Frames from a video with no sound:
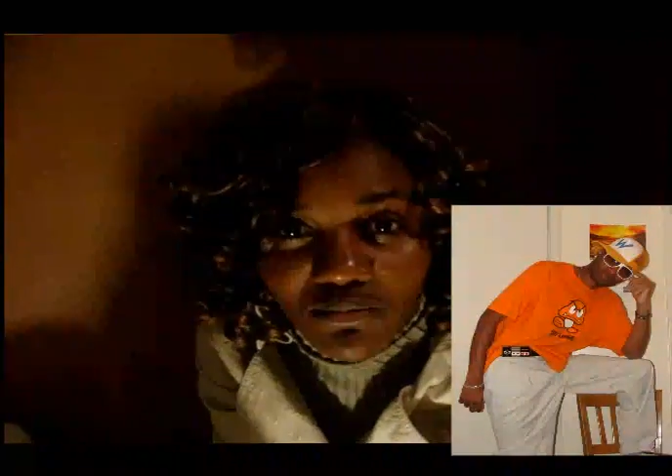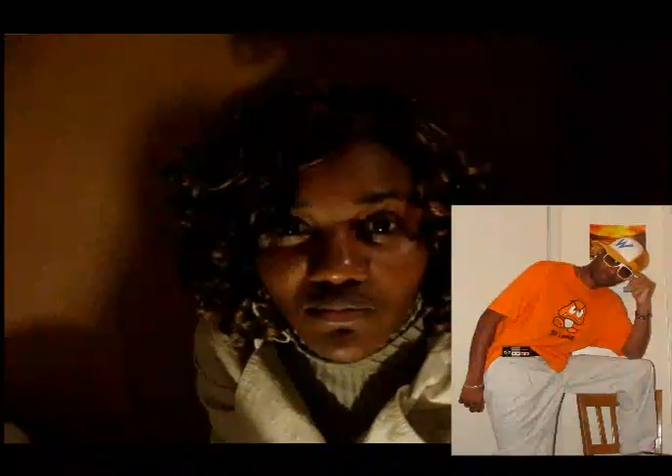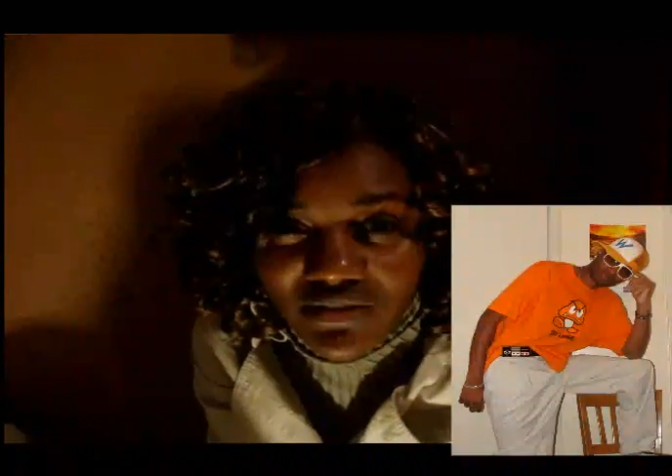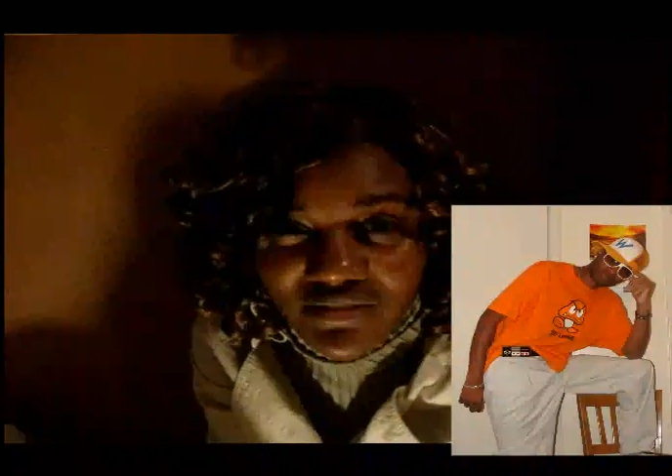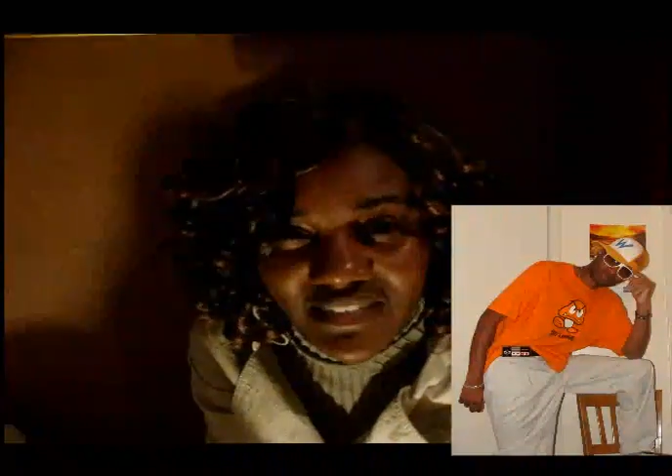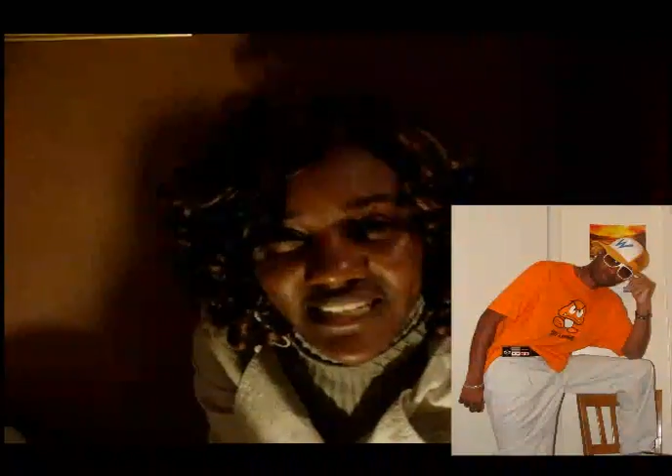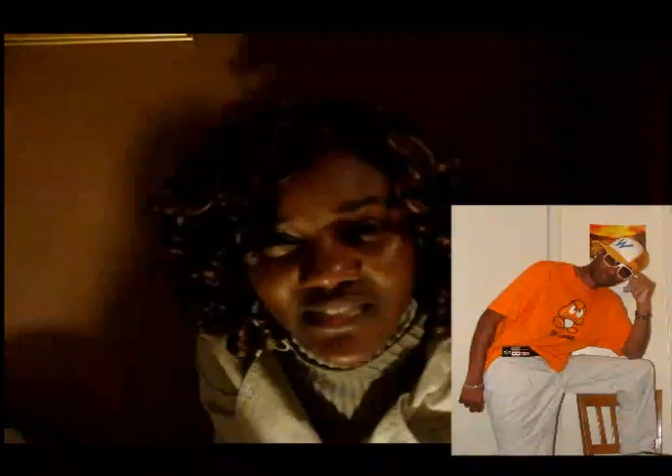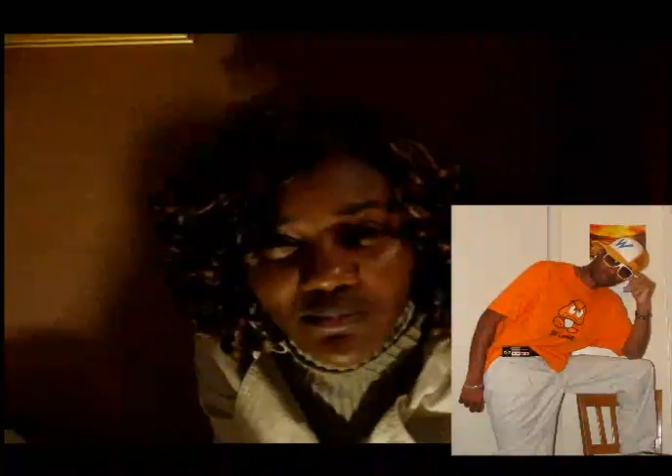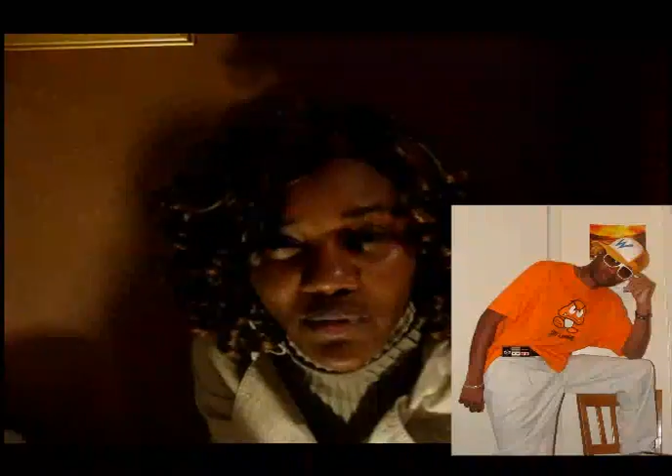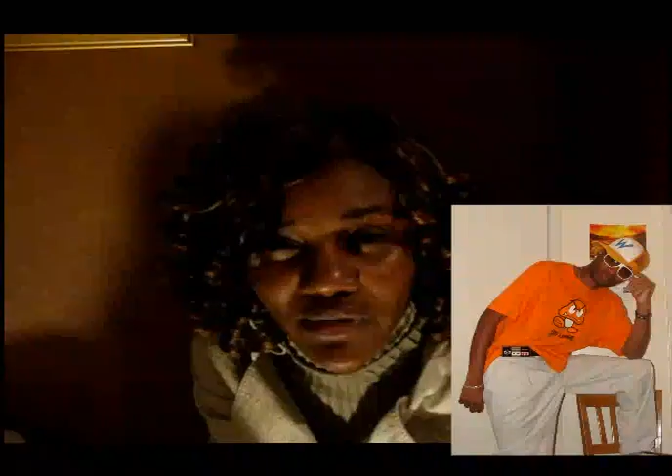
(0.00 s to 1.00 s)
More of like a
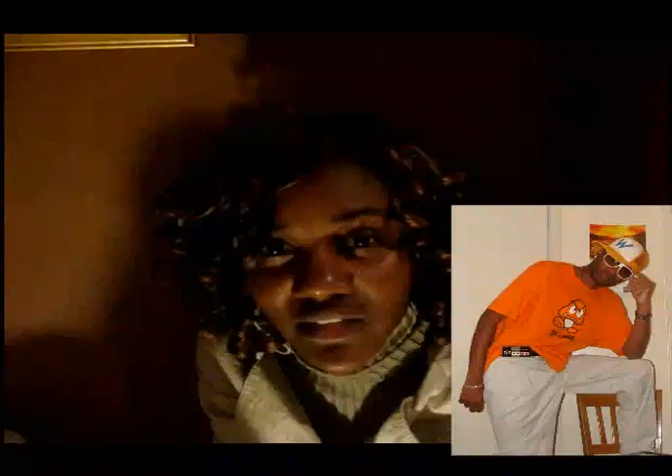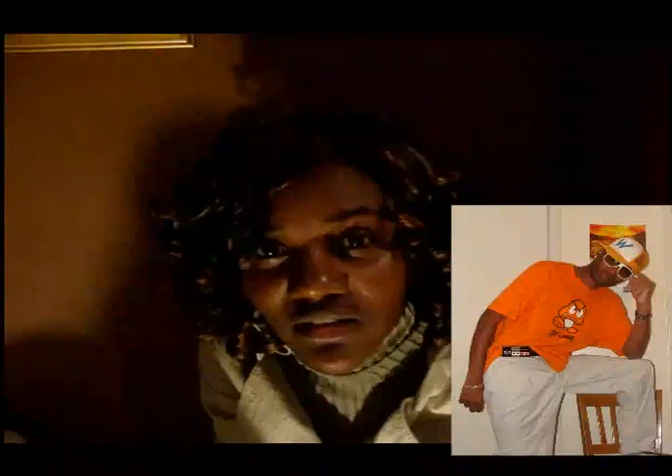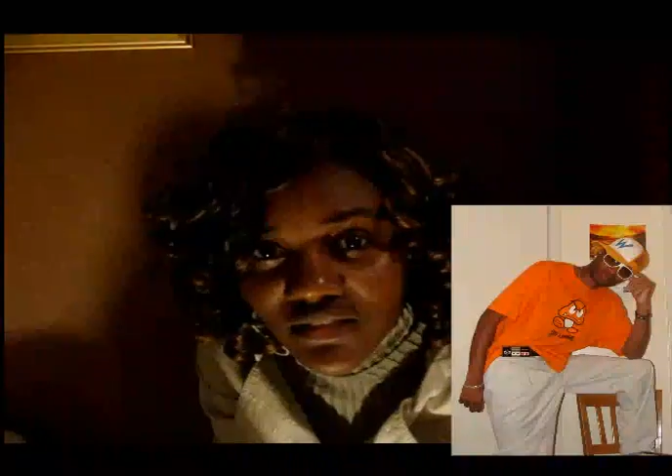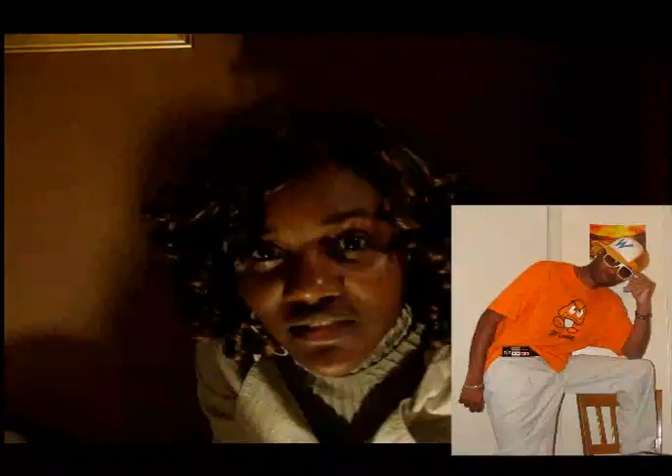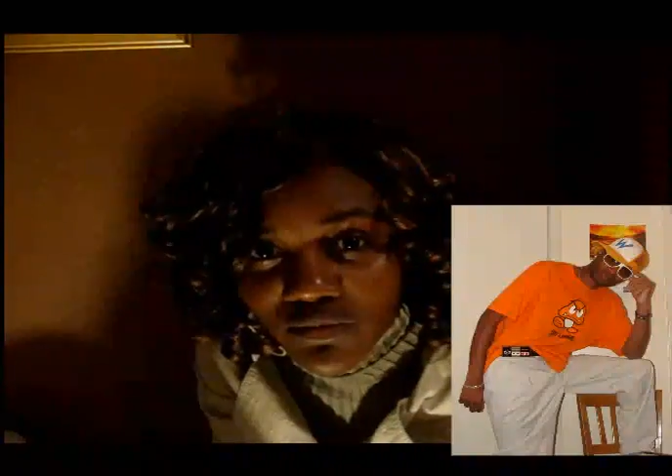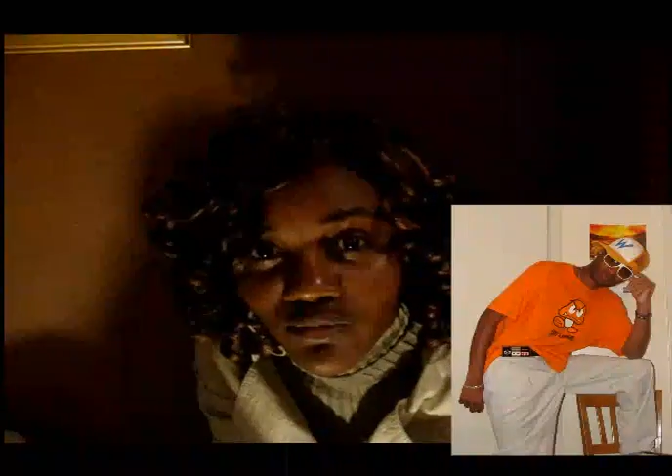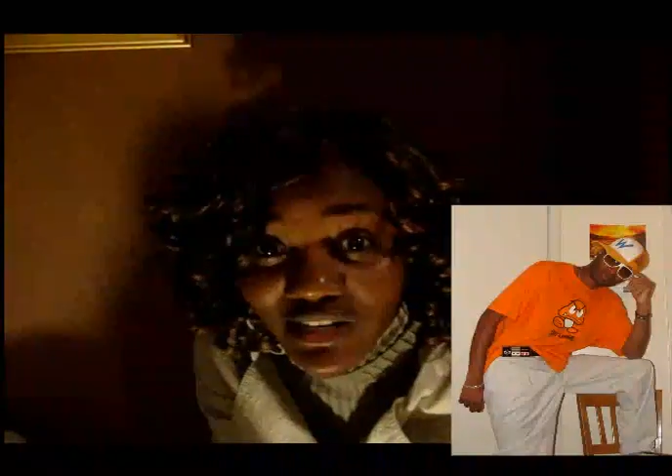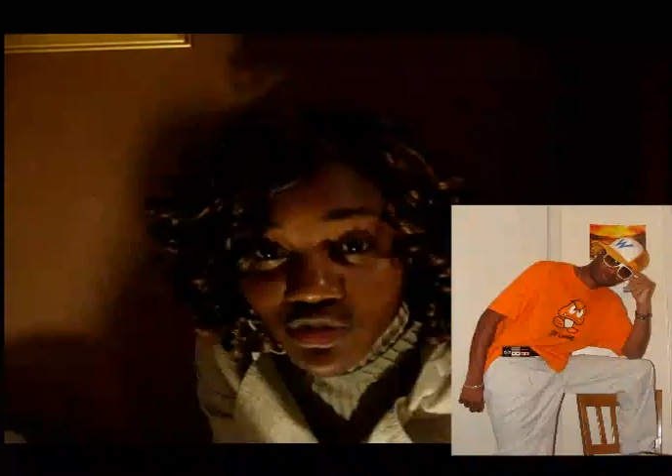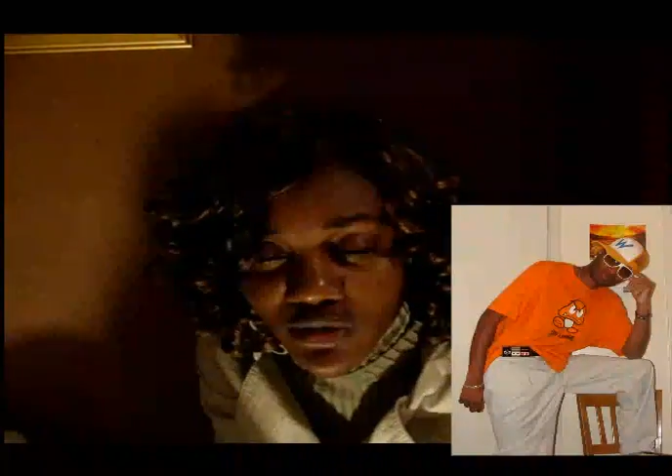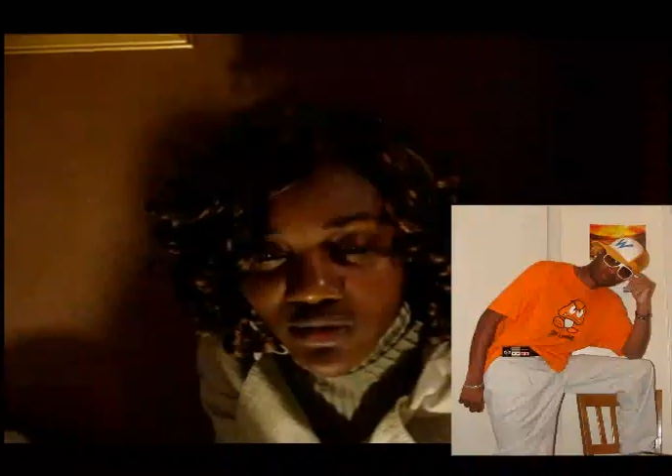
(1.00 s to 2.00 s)
sporty look,
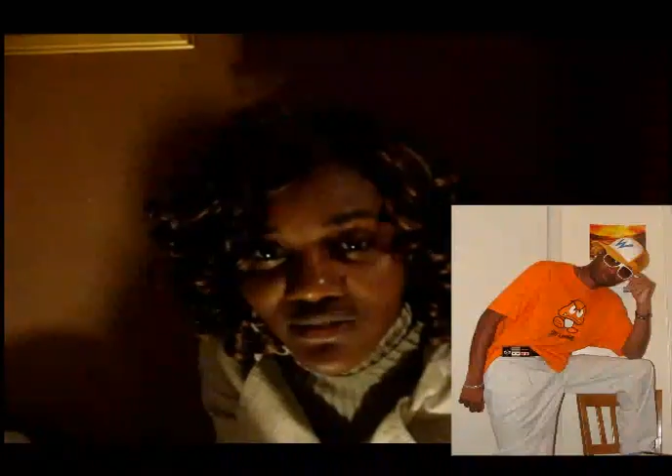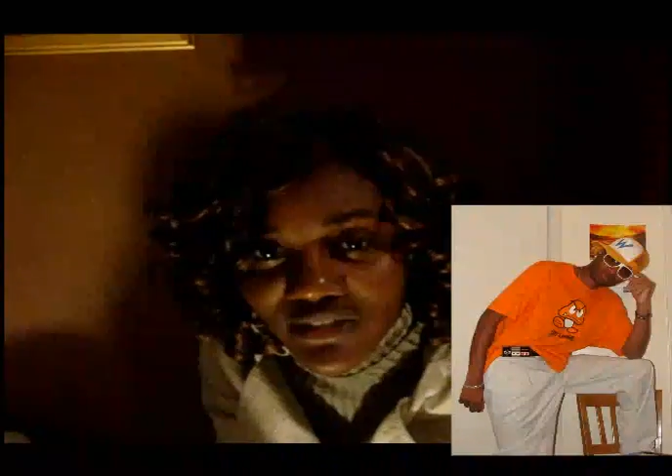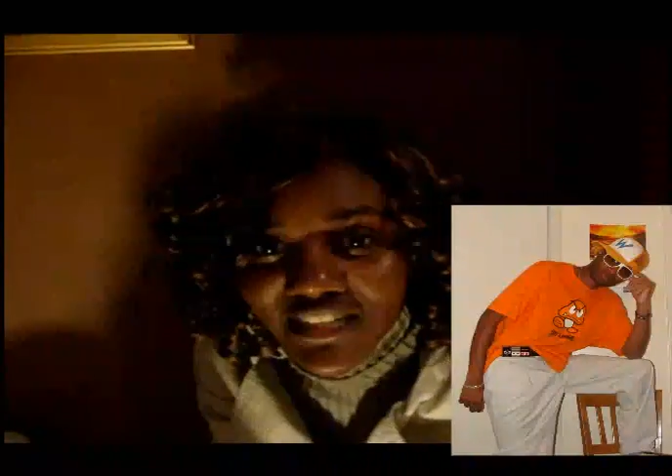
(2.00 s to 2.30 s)
retro.